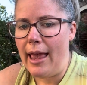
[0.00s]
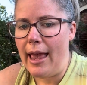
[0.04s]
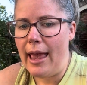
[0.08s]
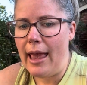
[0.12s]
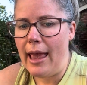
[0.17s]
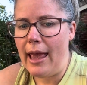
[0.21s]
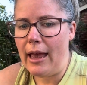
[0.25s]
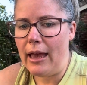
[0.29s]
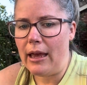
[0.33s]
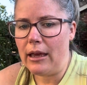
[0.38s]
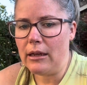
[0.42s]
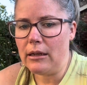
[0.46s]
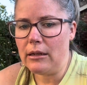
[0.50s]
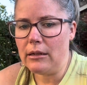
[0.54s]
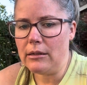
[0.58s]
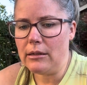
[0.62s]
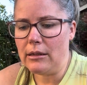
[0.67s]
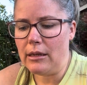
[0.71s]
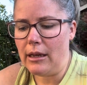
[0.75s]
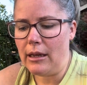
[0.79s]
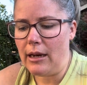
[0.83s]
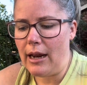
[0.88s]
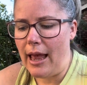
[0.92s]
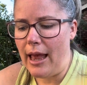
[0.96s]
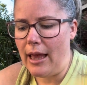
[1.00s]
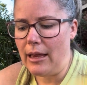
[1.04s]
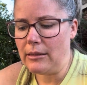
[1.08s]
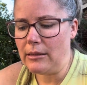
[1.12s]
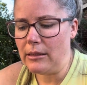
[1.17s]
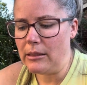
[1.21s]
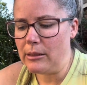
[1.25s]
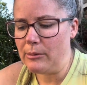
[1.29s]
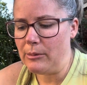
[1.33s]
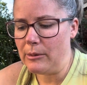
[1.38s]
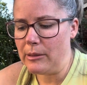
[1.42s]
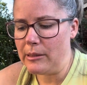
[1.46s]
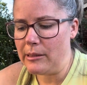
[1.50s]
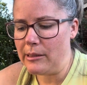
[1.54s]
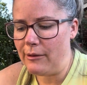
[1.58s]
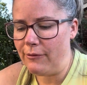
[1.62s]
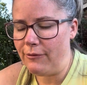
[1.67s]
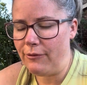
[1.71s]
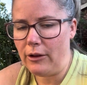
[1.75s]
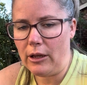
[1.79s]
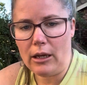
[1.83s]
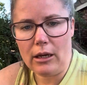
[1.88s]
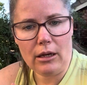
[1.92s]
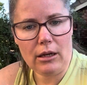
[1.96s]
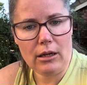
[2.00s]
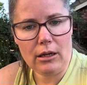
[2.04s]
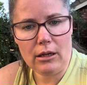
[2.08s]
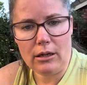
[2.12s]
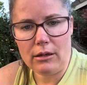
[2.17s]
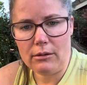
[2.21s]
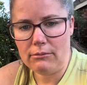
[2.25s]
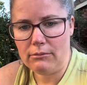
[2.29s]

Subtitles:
and it has a specific